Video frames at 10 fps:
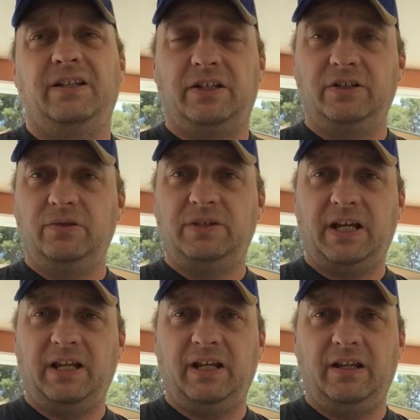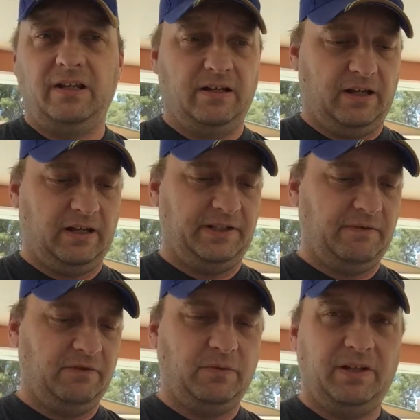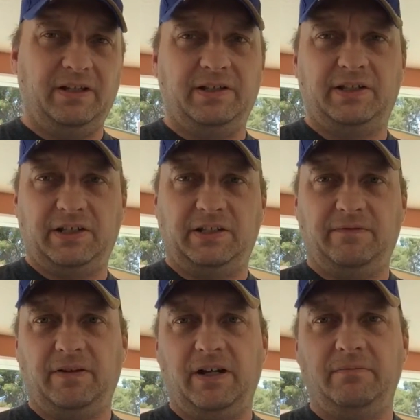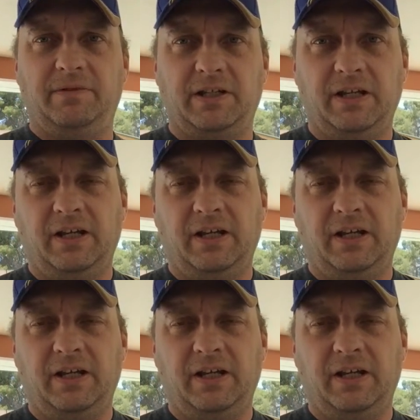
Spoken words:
You can do 1080. 720 is 60 frames.